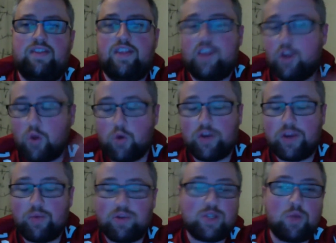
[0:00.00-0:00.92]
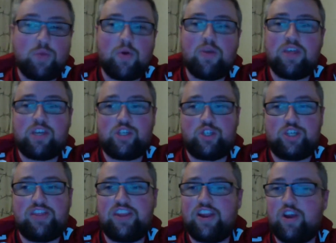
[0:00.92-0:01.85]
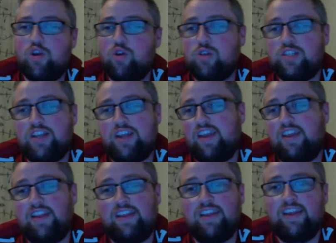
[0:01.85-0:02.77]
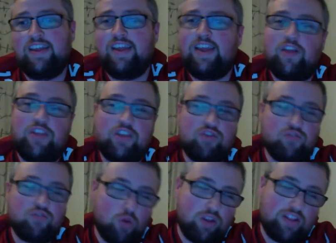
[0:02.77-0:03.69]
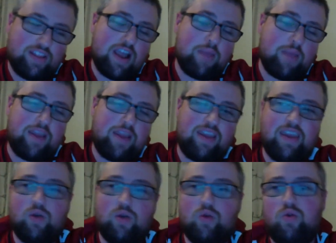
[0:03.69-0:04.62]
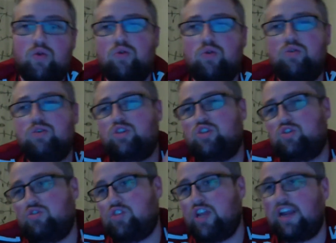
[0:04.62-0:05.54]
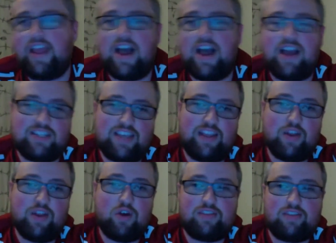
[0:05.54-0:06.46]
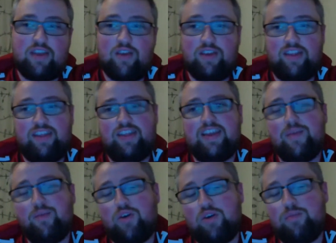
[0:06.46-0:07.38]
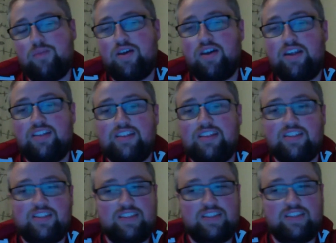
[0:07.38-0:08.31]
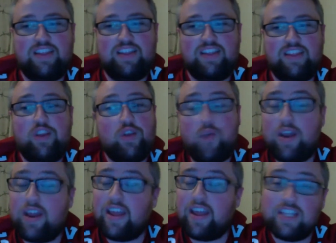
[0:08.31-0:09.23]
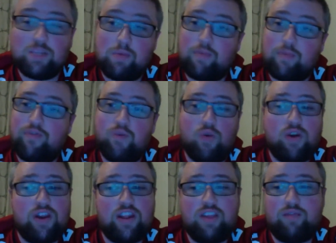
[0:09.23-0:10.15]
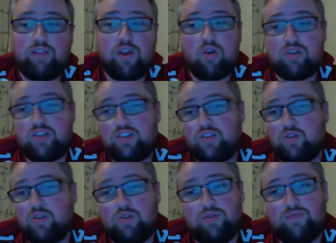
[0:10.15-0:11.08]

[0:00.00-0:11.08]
Cody, what's up with all this shit that you're causing again? This rolling die by KO, Zhang Liang's getting knocked out. Come on, man. You went against me before and you've lost, so.